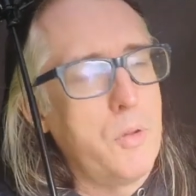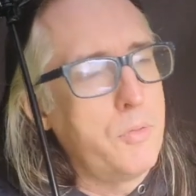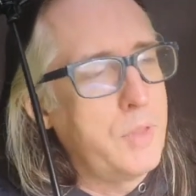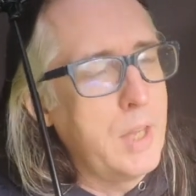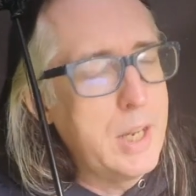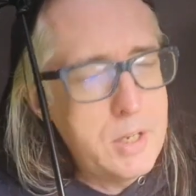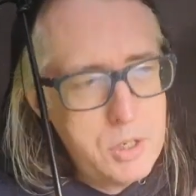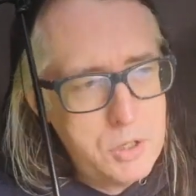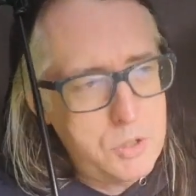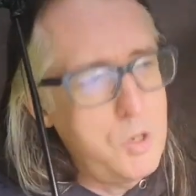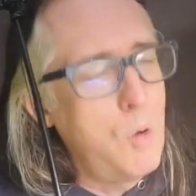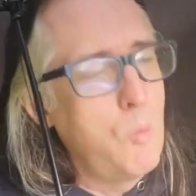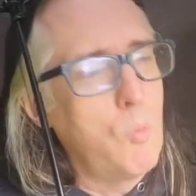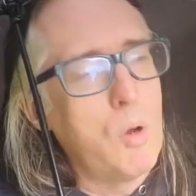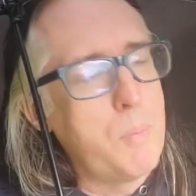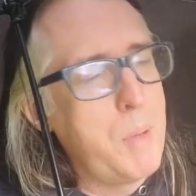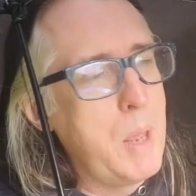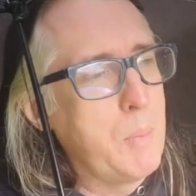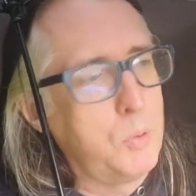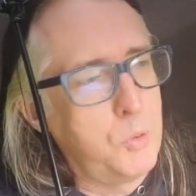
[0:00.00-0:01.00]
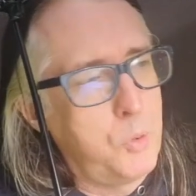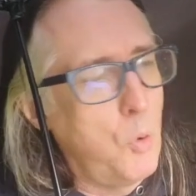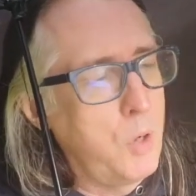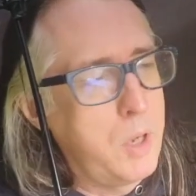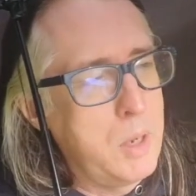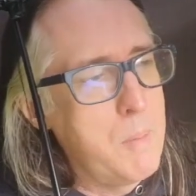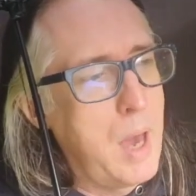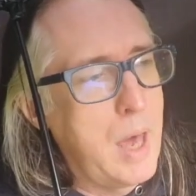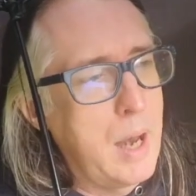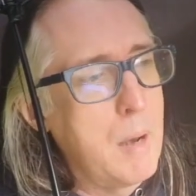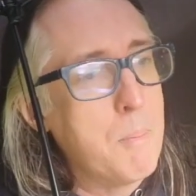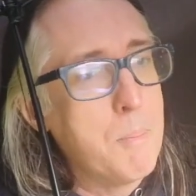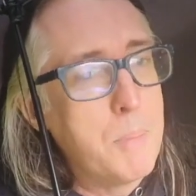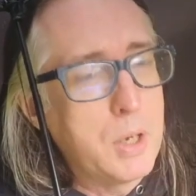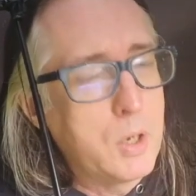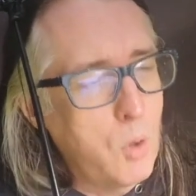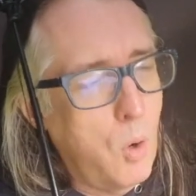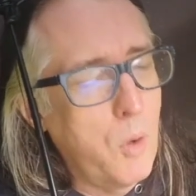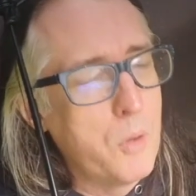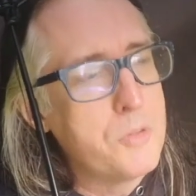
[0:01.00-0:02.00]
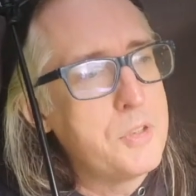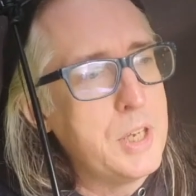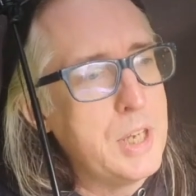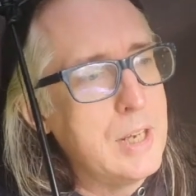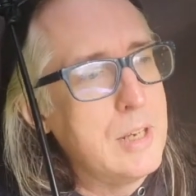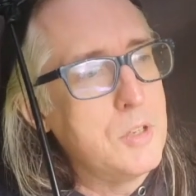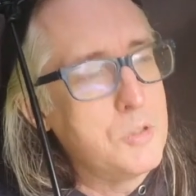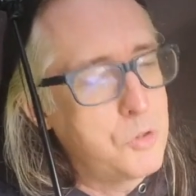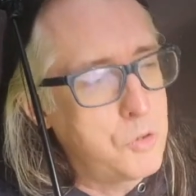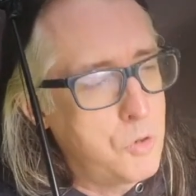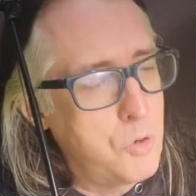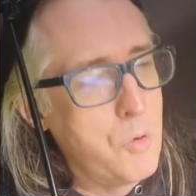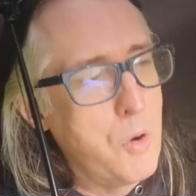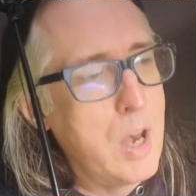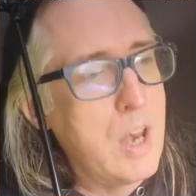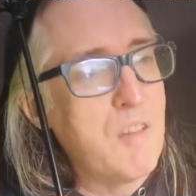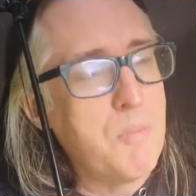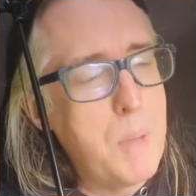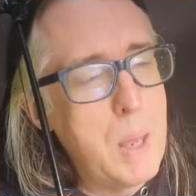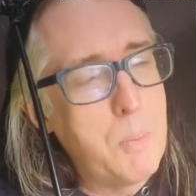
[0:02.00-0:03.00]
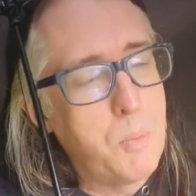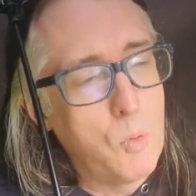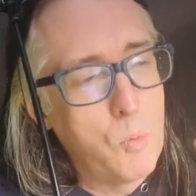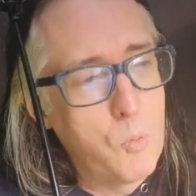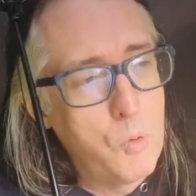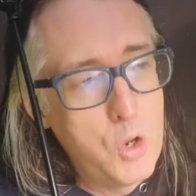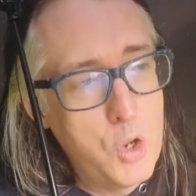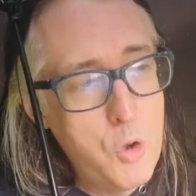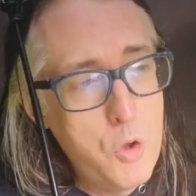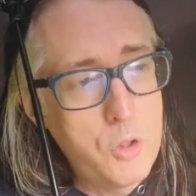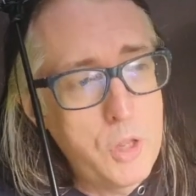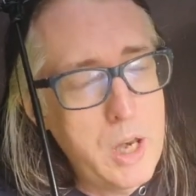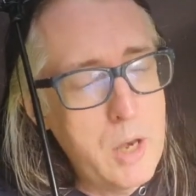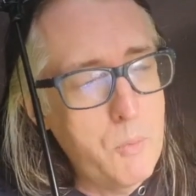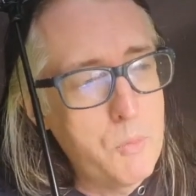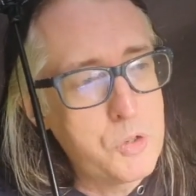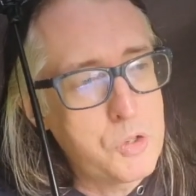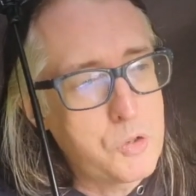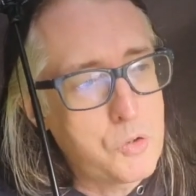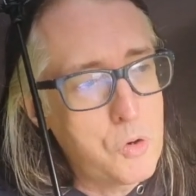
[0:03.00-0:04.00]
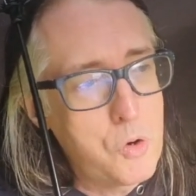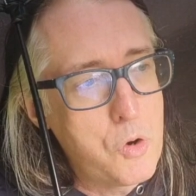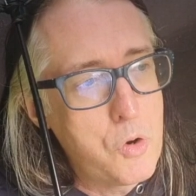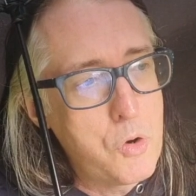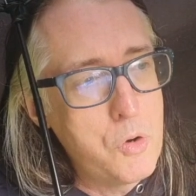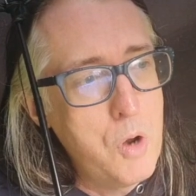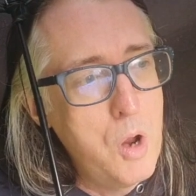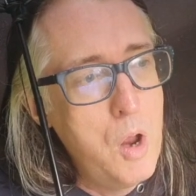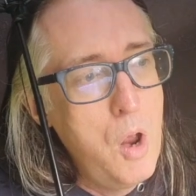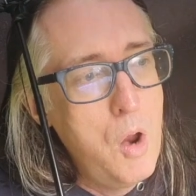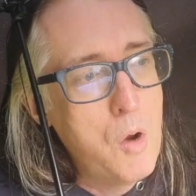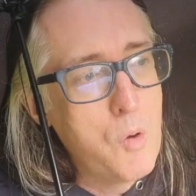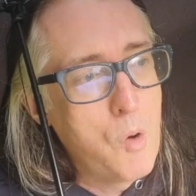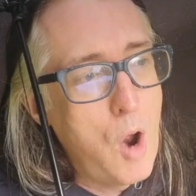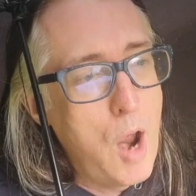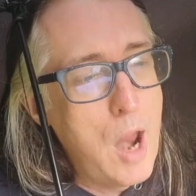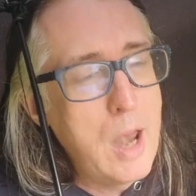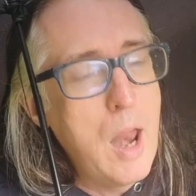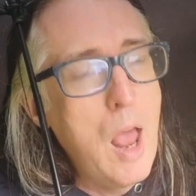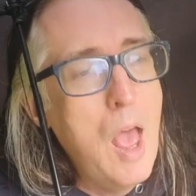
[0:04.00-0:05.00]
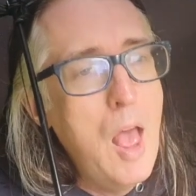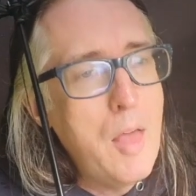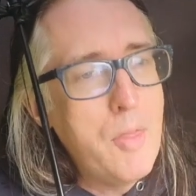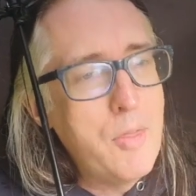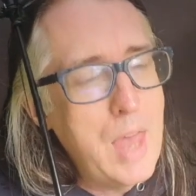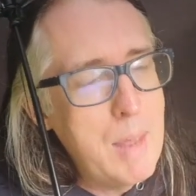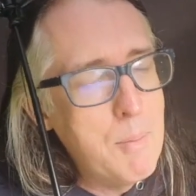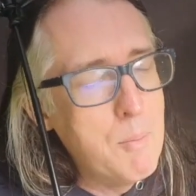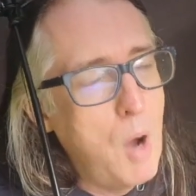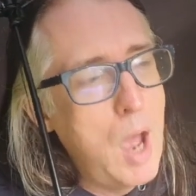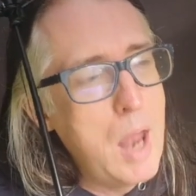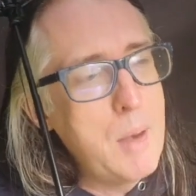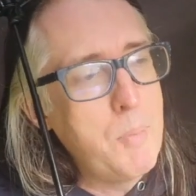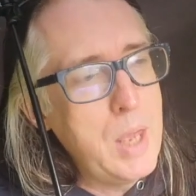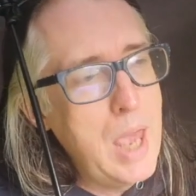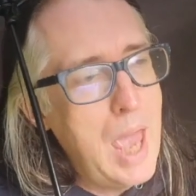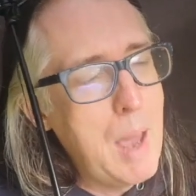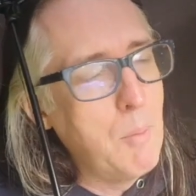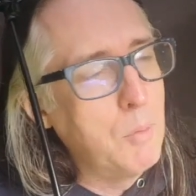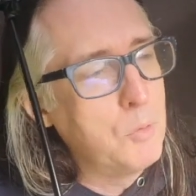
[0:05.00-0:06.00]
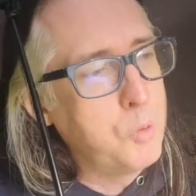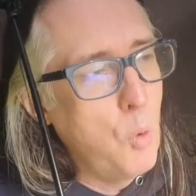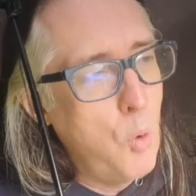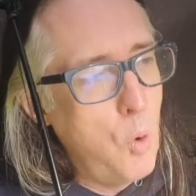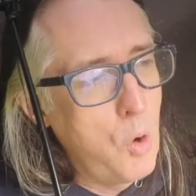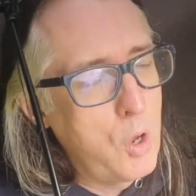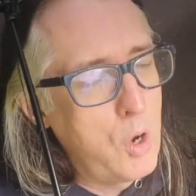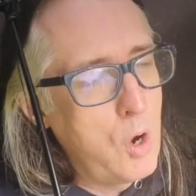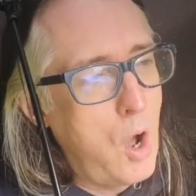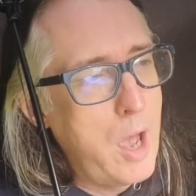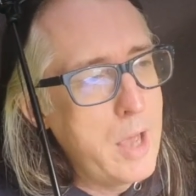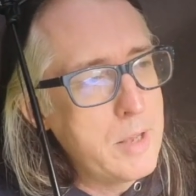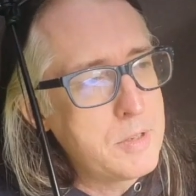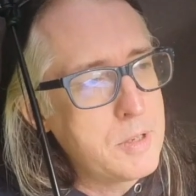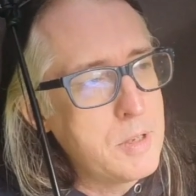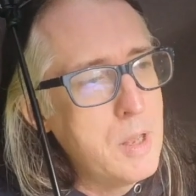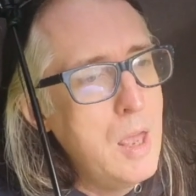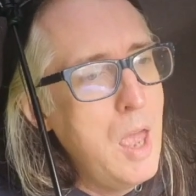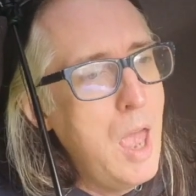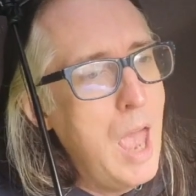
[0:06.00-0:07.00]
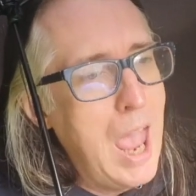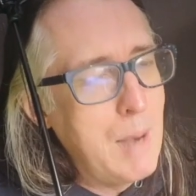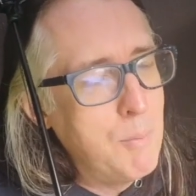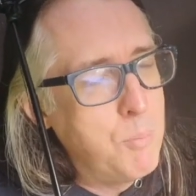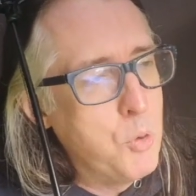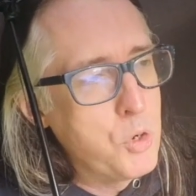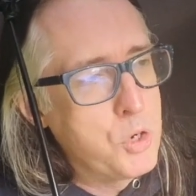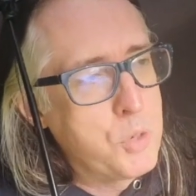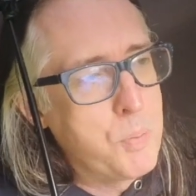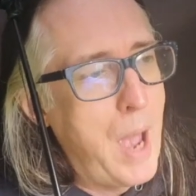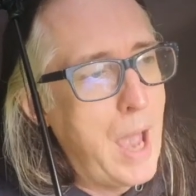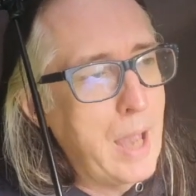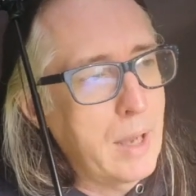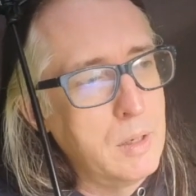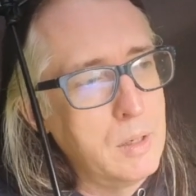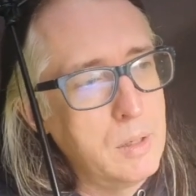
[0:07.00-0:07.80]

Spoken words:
They just don't want people talking about it because it is true. And if people knew that it was true, right, they might be able to organize and push back.